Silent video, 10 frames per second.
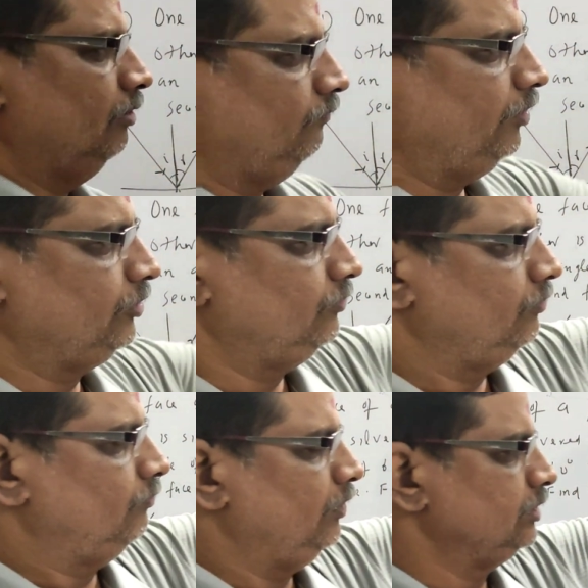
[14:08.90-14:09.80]

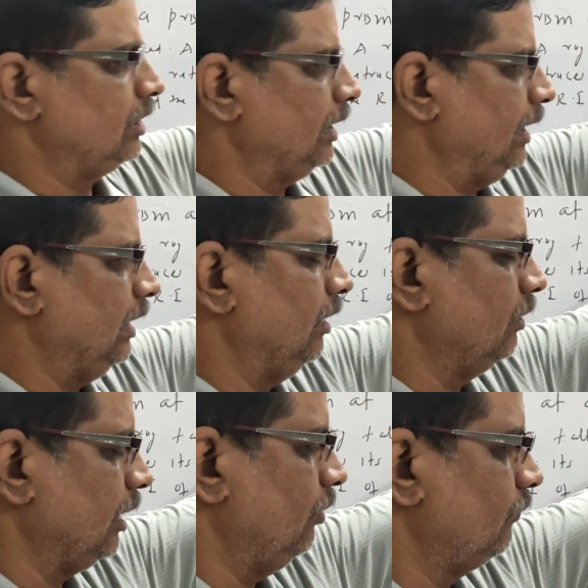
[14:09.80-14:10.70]
when the
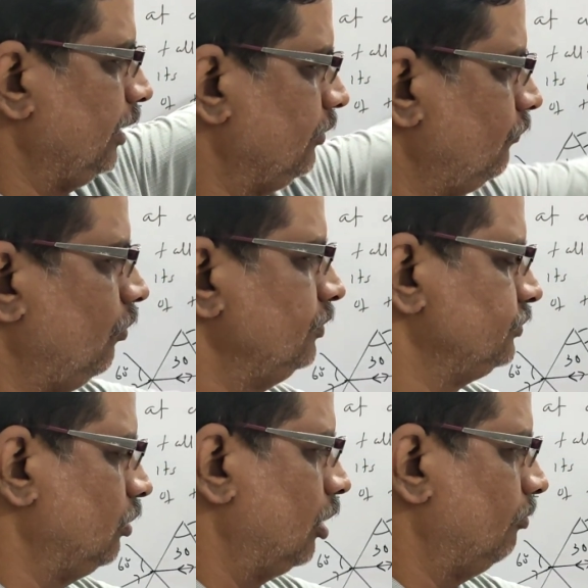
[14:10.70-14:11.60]
ray of light
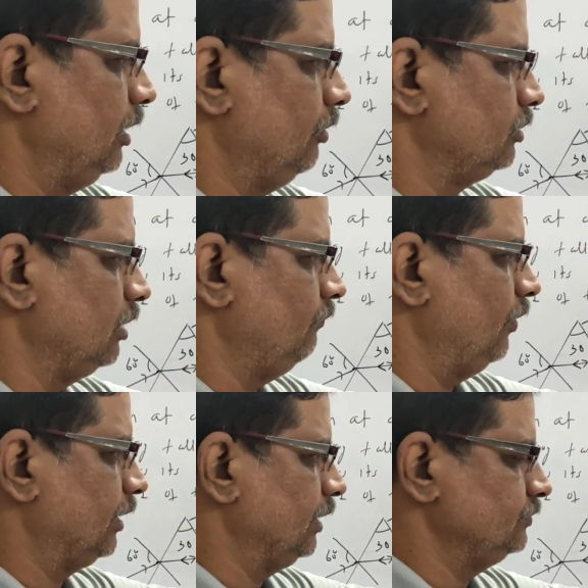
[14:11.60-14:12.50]
falls normally on the
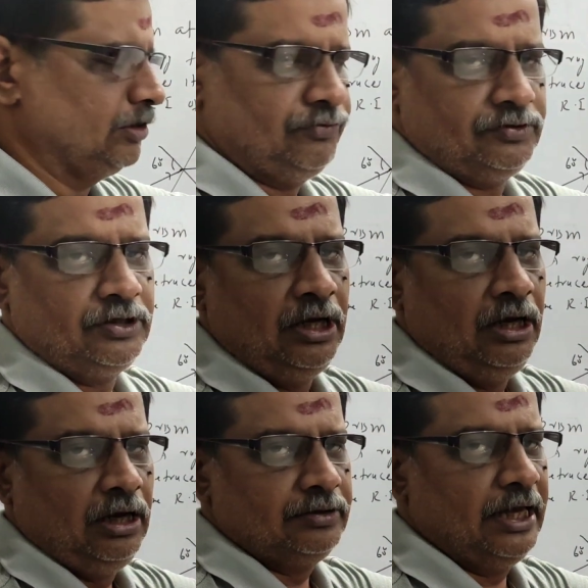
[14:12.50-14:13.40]
reflecting surface,
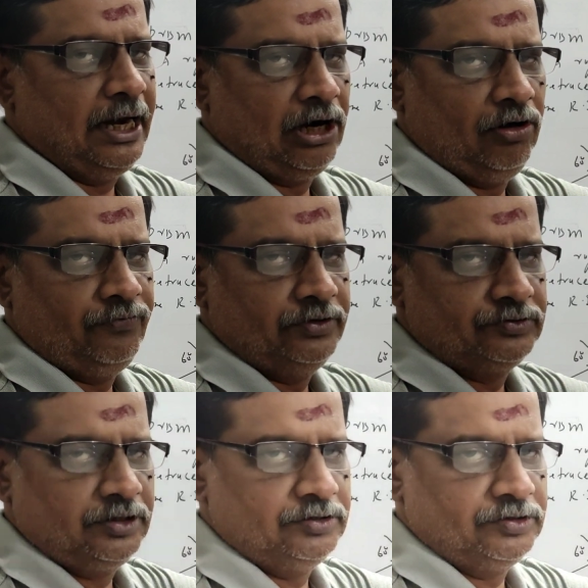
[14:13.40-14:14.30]
the angle of
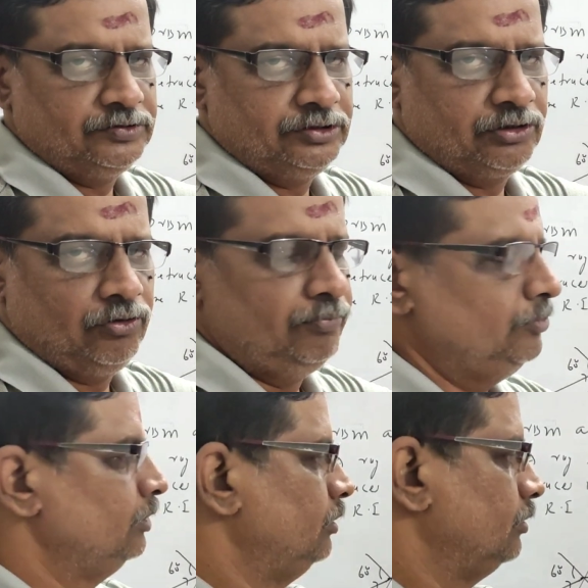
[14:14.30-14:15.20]
incidence is
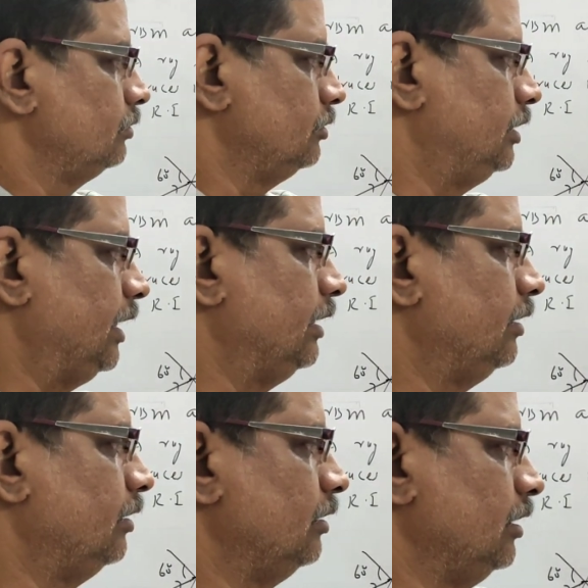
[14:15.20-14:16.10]
0.
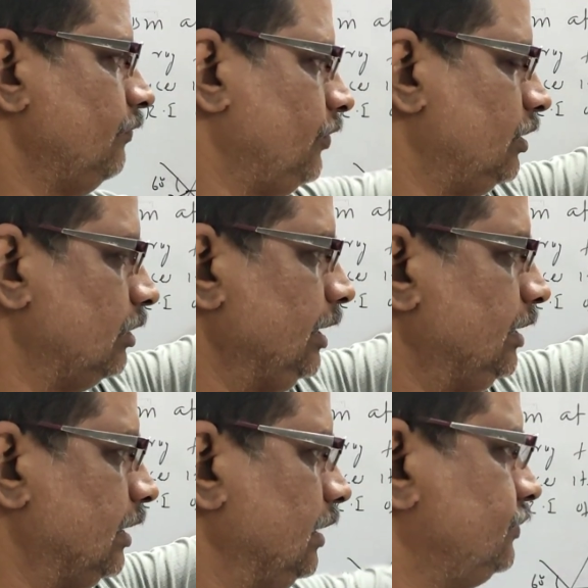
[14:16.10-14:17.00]
Then if it
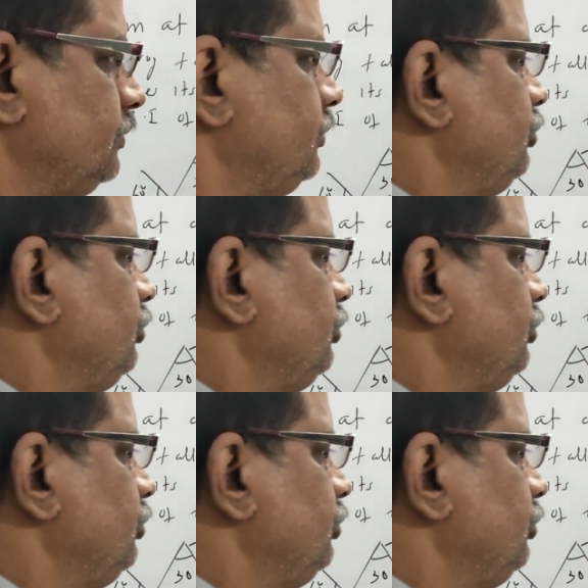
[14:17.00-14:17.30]
retraces